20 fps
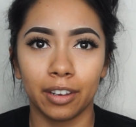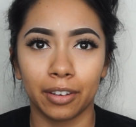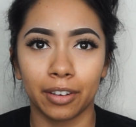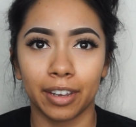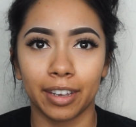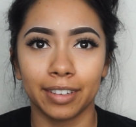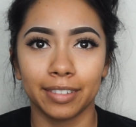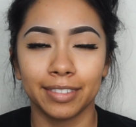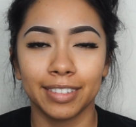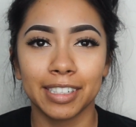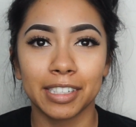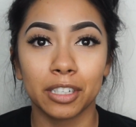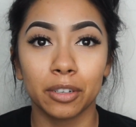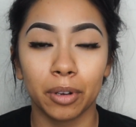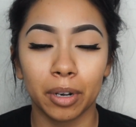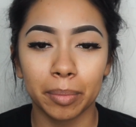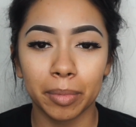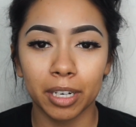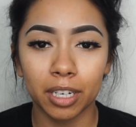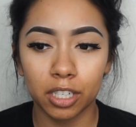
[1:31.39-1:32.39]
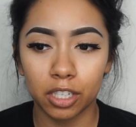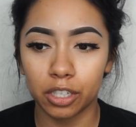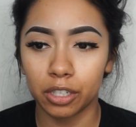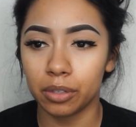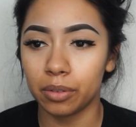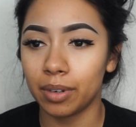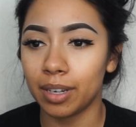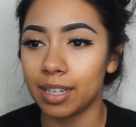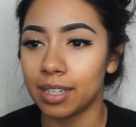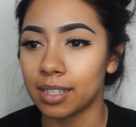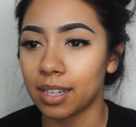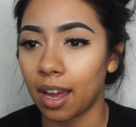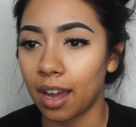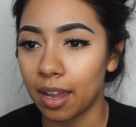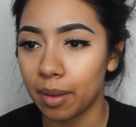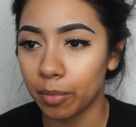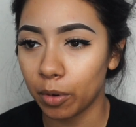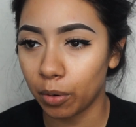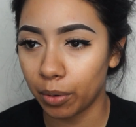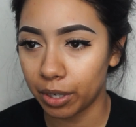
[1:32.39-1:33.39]
Okay, so what I'm gonna do is
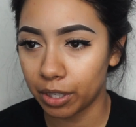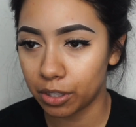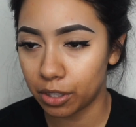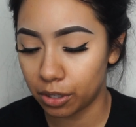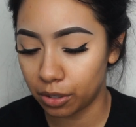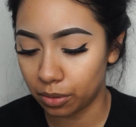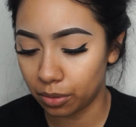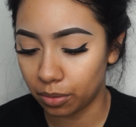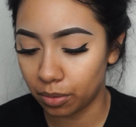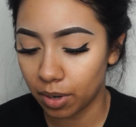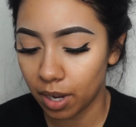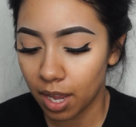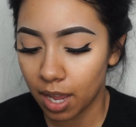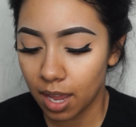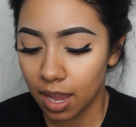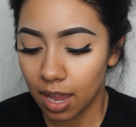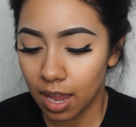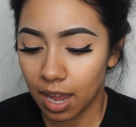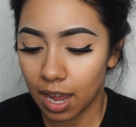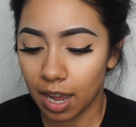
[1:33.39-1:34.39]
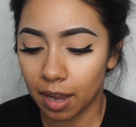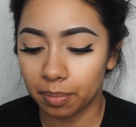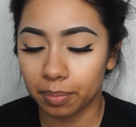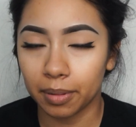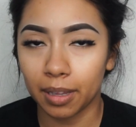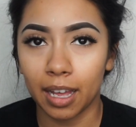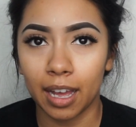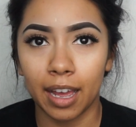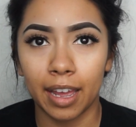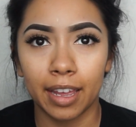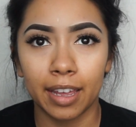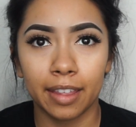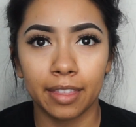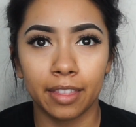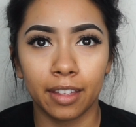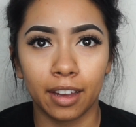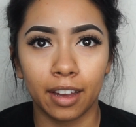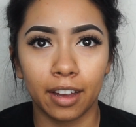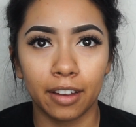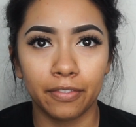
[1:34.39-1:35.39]
I'm going to apply
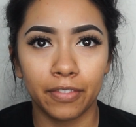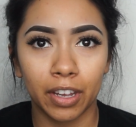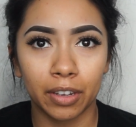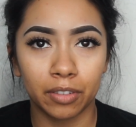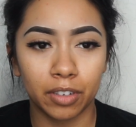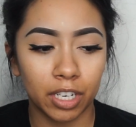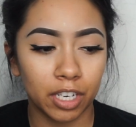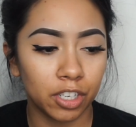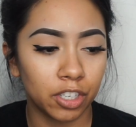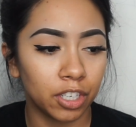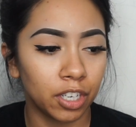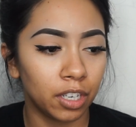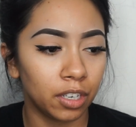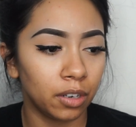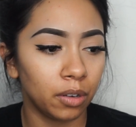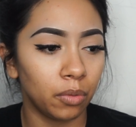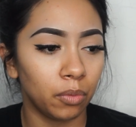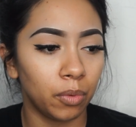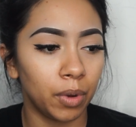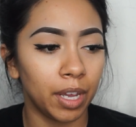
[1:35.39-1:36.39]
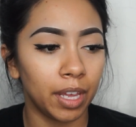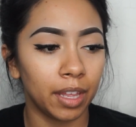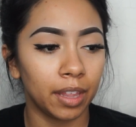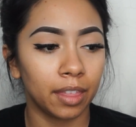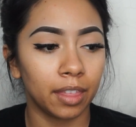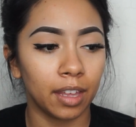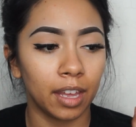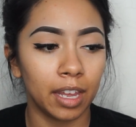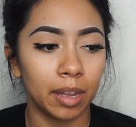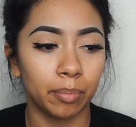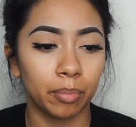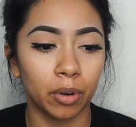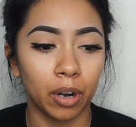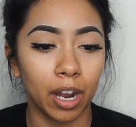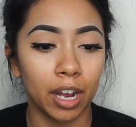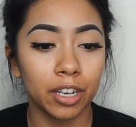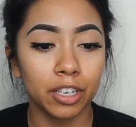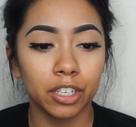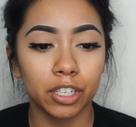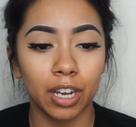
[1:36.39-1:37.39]
the foundation with a
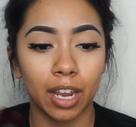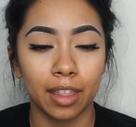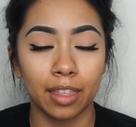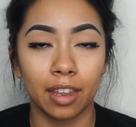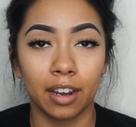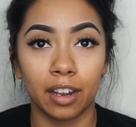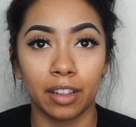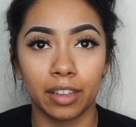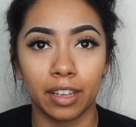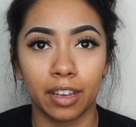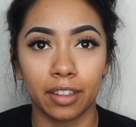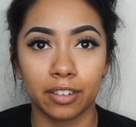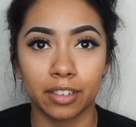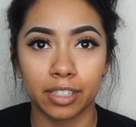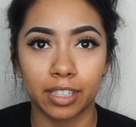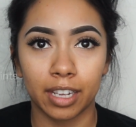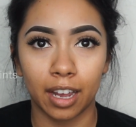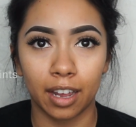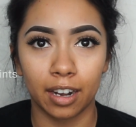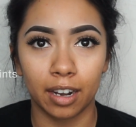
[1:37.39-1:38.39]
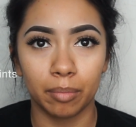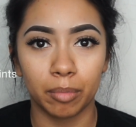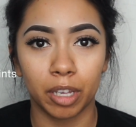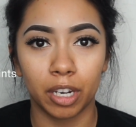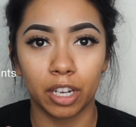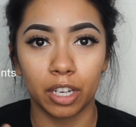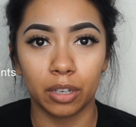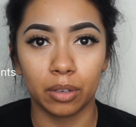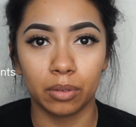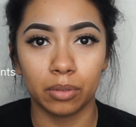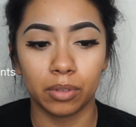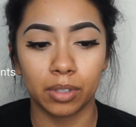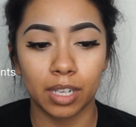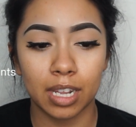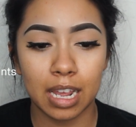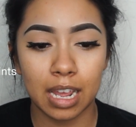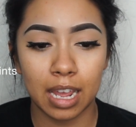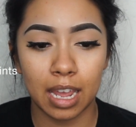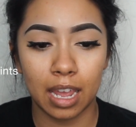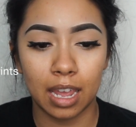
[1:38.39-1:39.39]
brush, and then on the other side I'm going to use
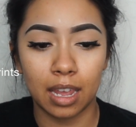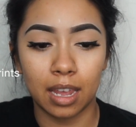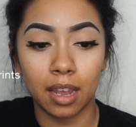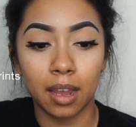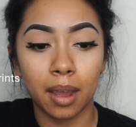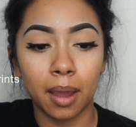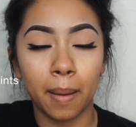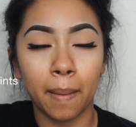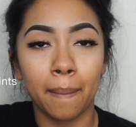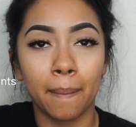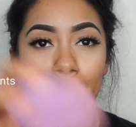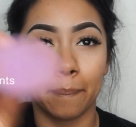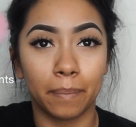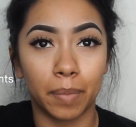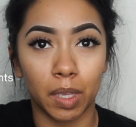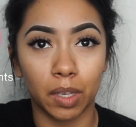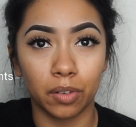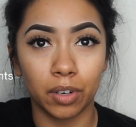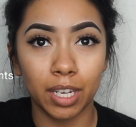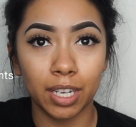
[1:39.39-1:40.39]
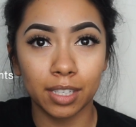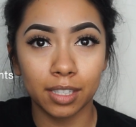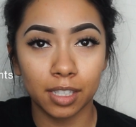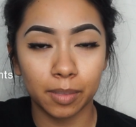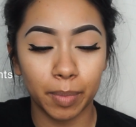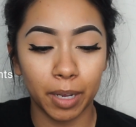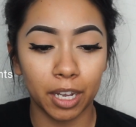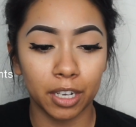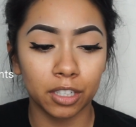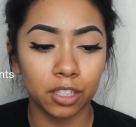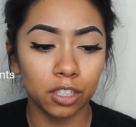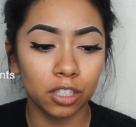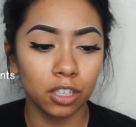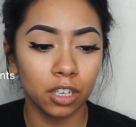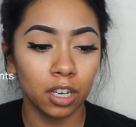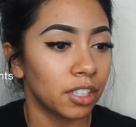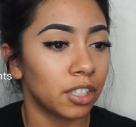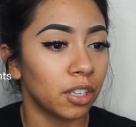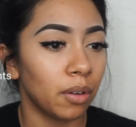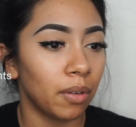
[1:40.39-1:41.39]
a beauty sponge.
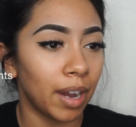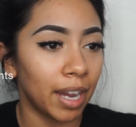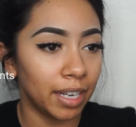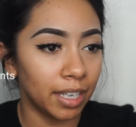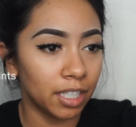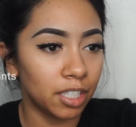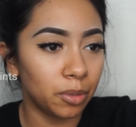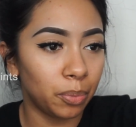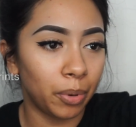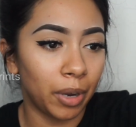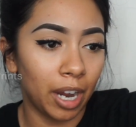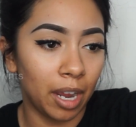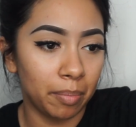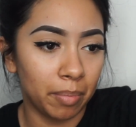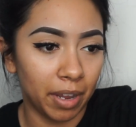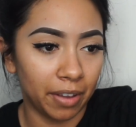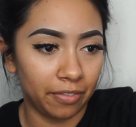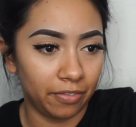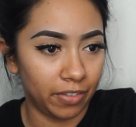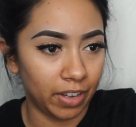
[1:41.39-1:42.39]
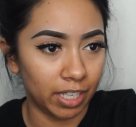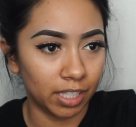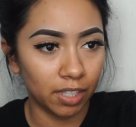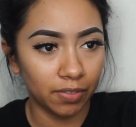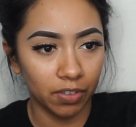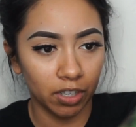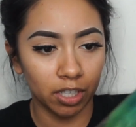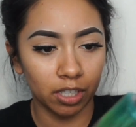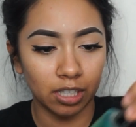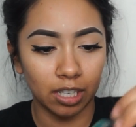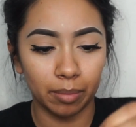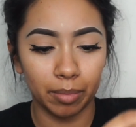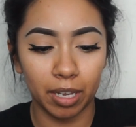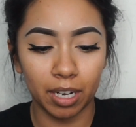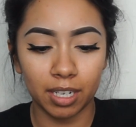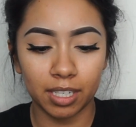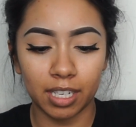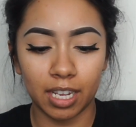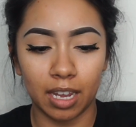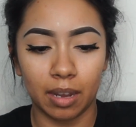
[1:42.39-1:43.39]
So I need to prime my face first. So I'm
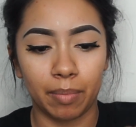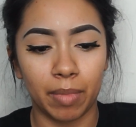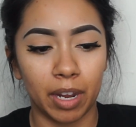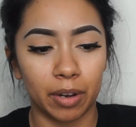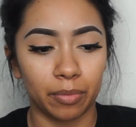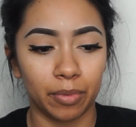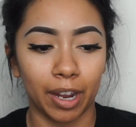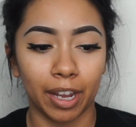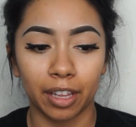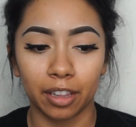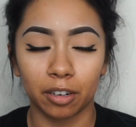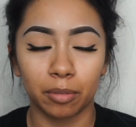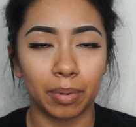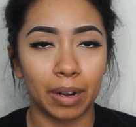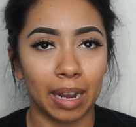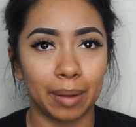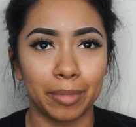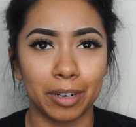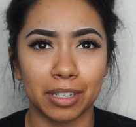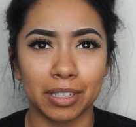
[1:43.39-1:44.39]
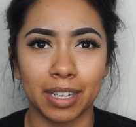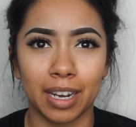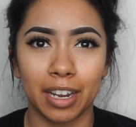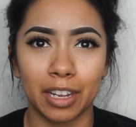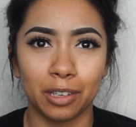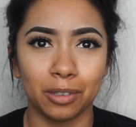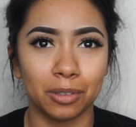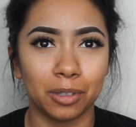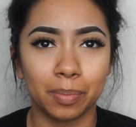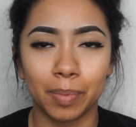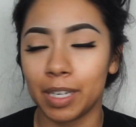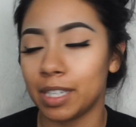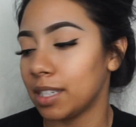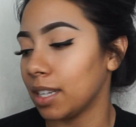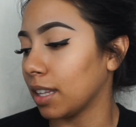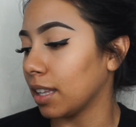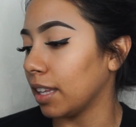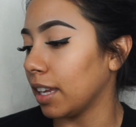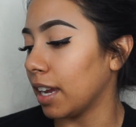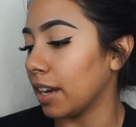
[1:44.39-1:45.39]
going to take my regular primers that I use
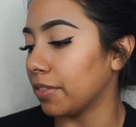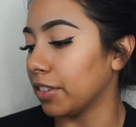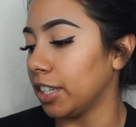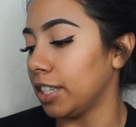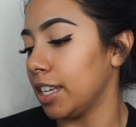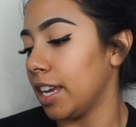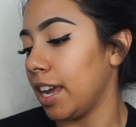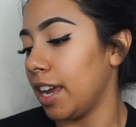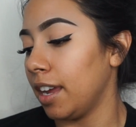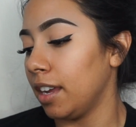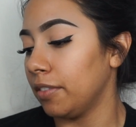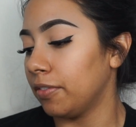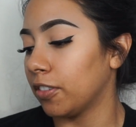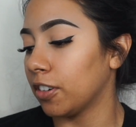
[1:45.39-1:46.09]
basically every day.